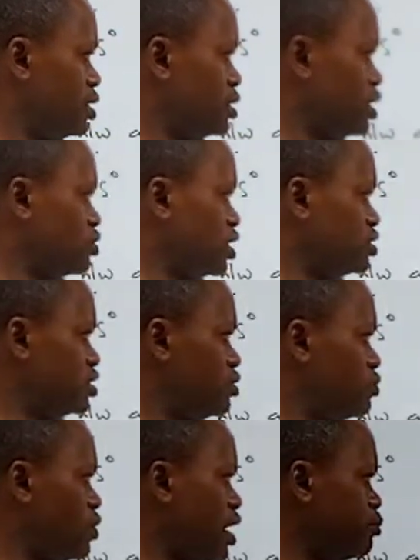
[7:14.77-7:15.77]
That you can say
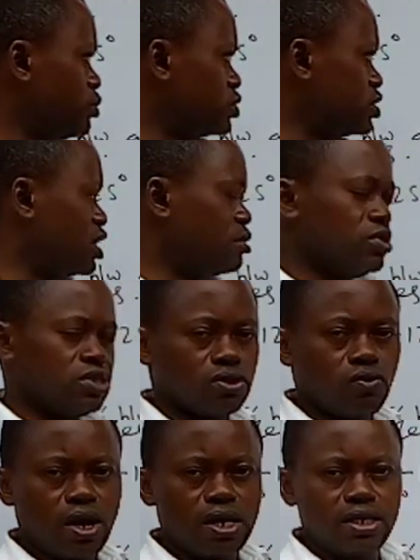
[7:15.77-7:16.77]
y plus m is
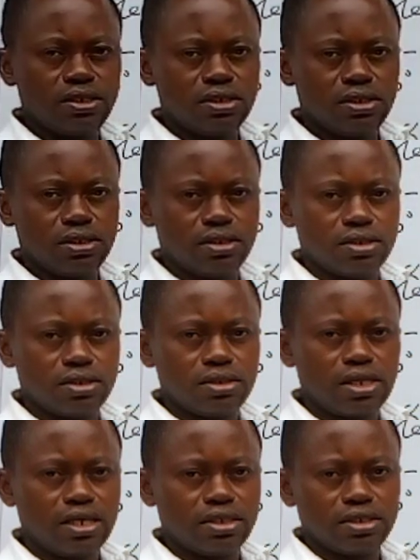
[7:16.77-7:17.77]
180 degrees.
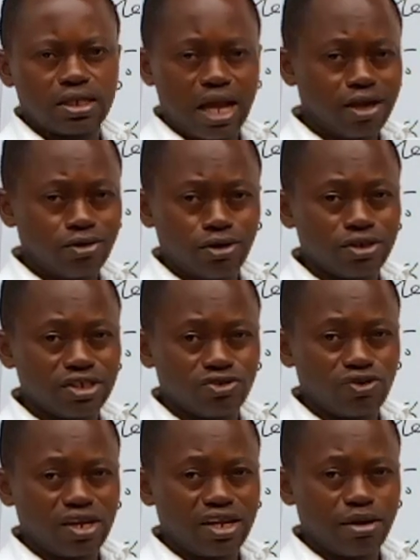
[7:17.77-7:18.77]
That is angle on a
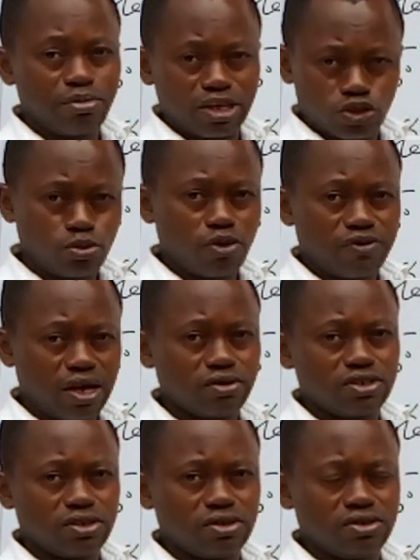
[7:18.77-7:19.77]
straight line by sum of
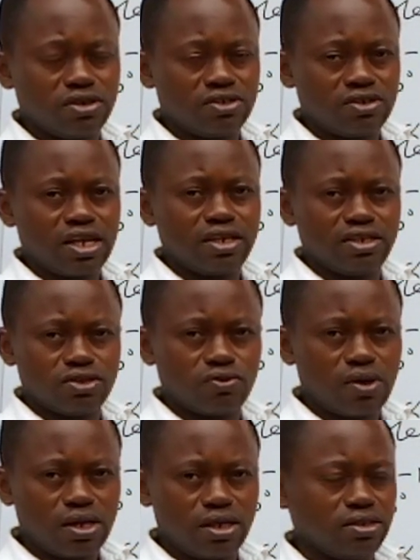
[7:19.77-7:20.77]
angles on a straight line is
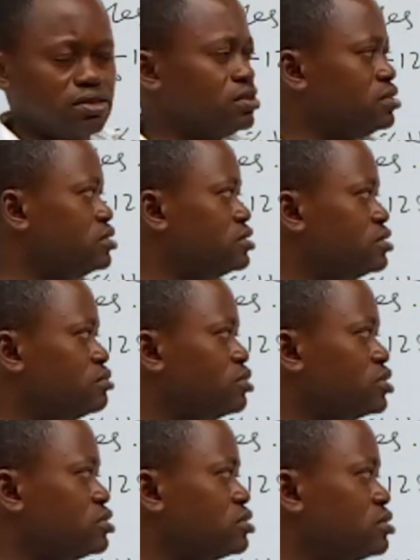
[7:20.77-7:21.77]
180 degrees.
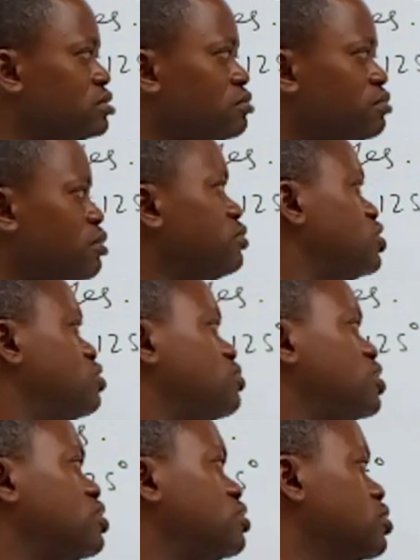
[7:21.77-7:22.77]
But permit
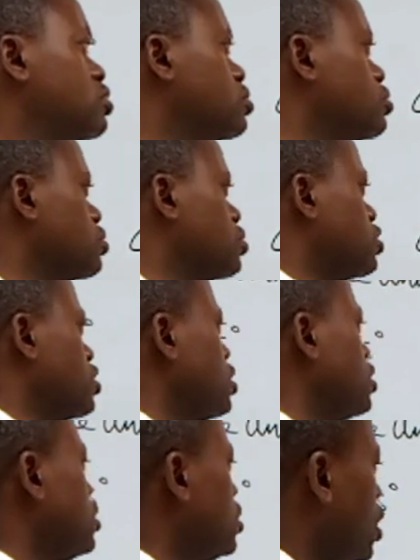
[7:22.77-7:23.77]
me to
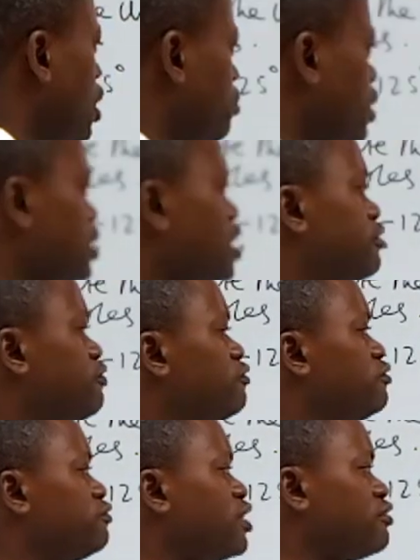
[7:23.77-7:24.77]
say, and by that
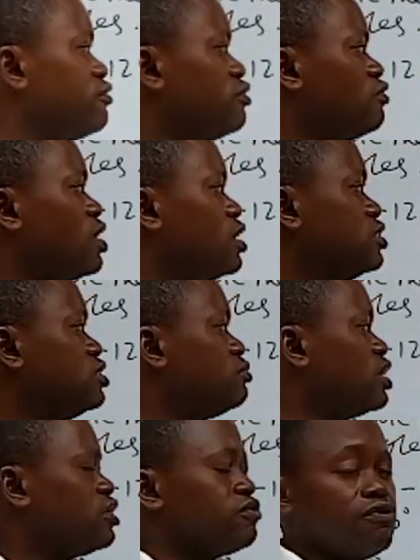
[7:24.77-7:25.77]
180
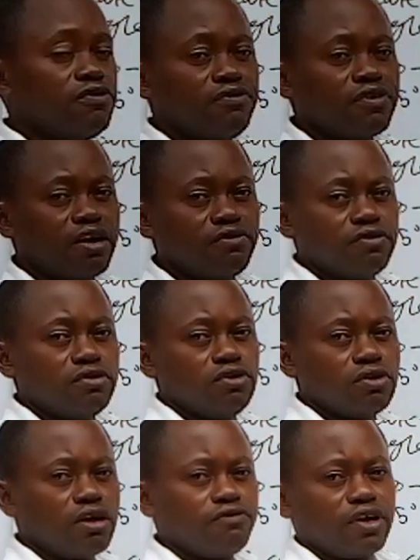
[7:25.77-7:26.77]
minus 55, you
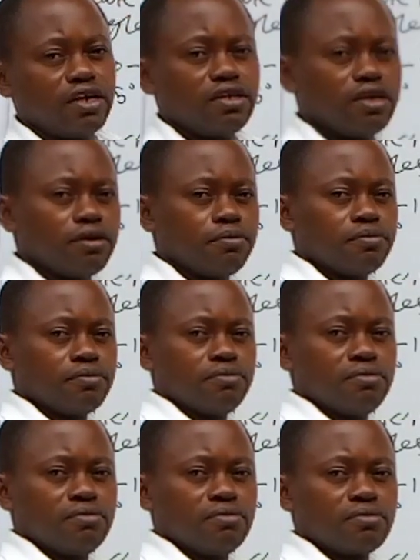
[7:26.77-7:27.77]
now find the
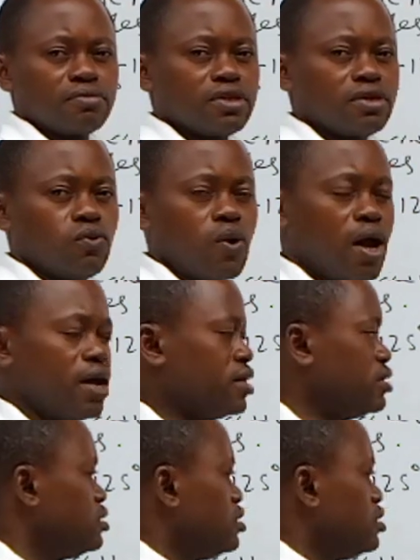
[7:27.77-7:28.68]
y.